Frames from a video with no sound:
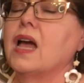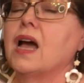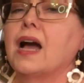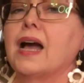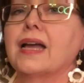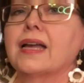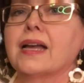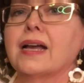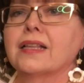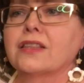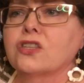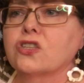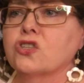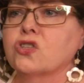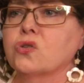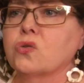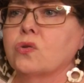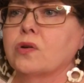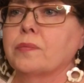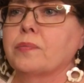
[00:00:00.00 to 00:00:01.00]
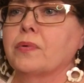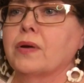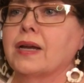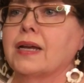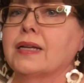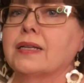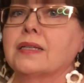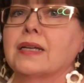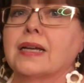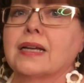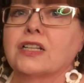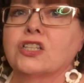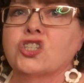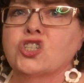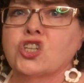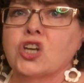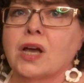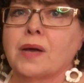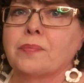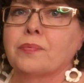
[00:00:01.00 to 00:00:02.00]
I got the store brand, I got
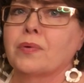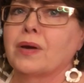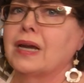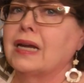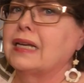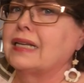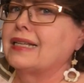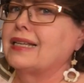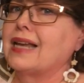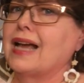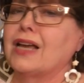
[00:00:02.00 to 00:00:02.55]
ShopRite.